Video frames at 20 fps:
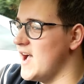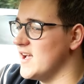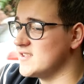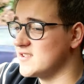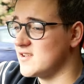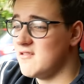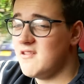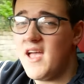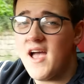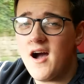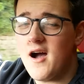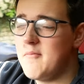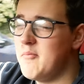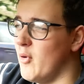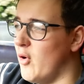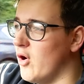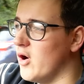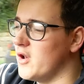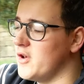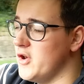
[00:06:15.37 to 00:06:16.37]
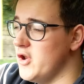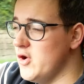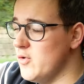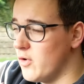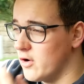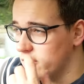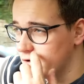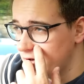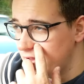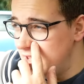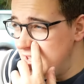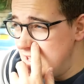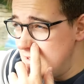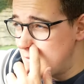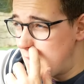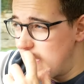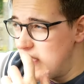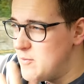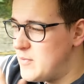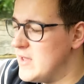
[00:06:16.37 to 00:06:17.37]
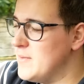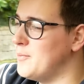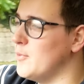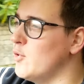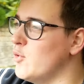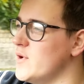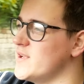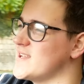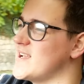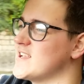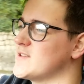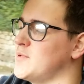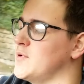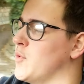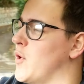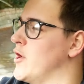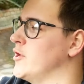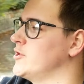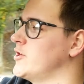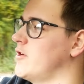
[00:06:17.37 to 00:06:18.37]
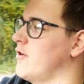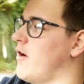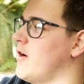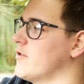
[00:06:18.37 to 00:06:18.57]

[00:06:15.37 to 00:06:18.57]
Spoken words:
So yeah, I bought a new one on eBay. People always ask me, where'd you get your